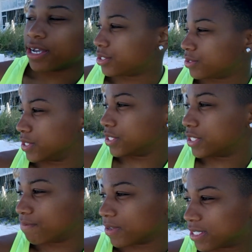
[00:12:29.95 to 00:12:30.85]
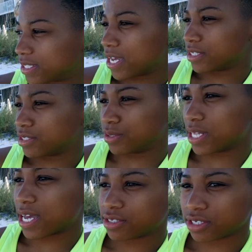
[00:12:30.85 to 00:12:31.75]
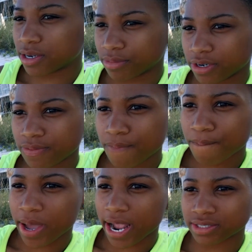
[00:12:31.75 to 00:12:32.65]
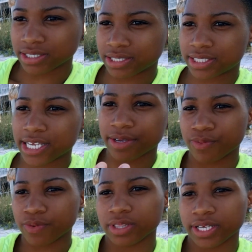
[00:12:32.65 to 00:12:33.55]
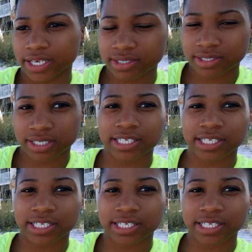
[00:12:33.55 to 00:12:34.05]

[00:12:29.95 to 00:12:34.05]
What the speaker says: history and stuff like that. So that summer, I actually stayed with Lex because